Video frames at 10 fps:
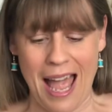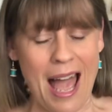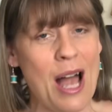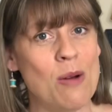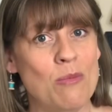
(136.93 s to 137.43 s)

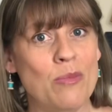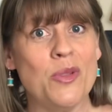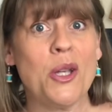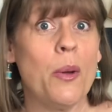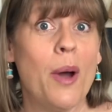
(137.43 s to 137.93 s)
um,
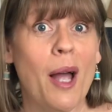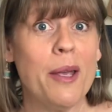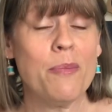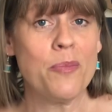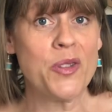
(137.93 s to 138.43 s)
so
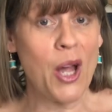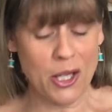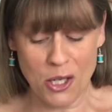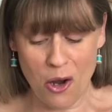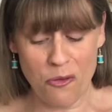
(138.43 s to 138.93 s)
I
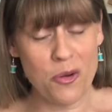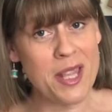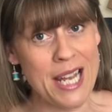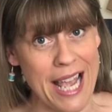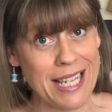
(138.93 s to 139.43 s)
started off
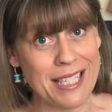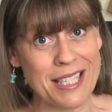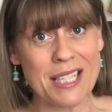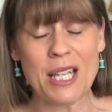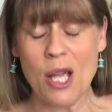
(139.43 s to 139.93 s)
with a
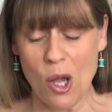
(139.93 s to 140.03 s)
list.